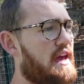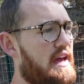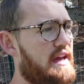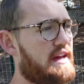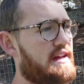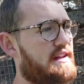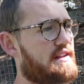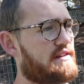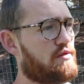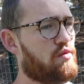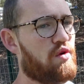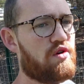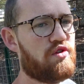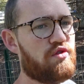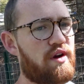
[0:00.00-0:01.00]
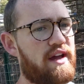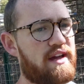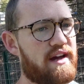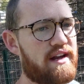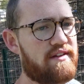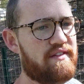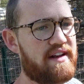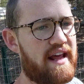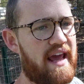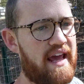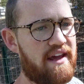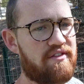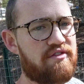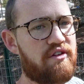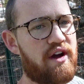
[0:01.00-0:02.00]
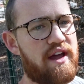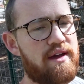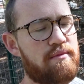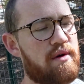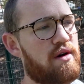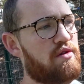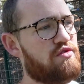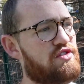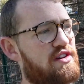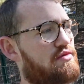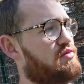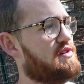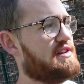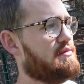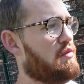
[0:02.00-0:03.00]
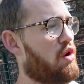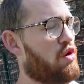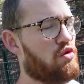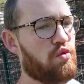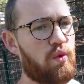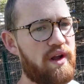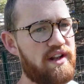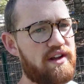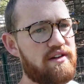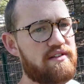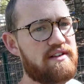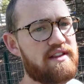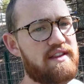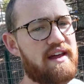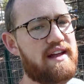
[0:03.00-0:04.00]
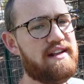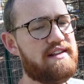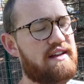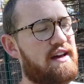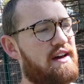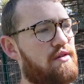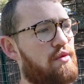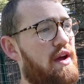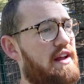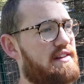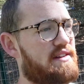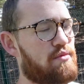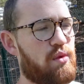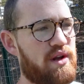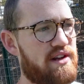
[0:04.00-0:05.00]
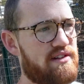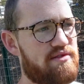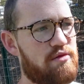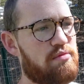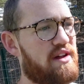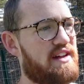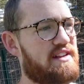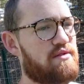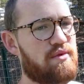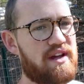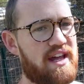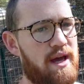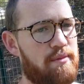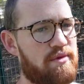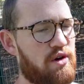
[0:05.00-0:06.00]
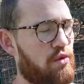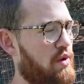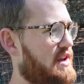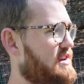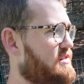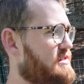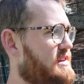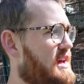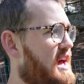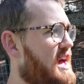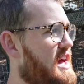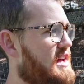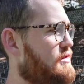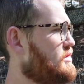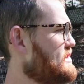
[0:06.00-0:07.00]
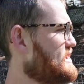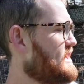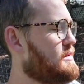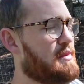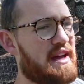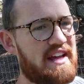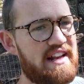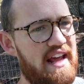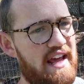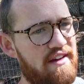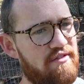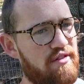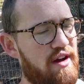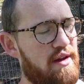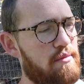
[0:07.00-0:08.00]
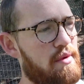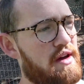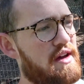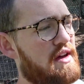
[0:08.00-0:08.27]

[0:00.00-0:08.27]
is we'll create kind of an A-frame just with some old windows that we had some windows replaced and we kept our windows. So we just kind of make an A-frame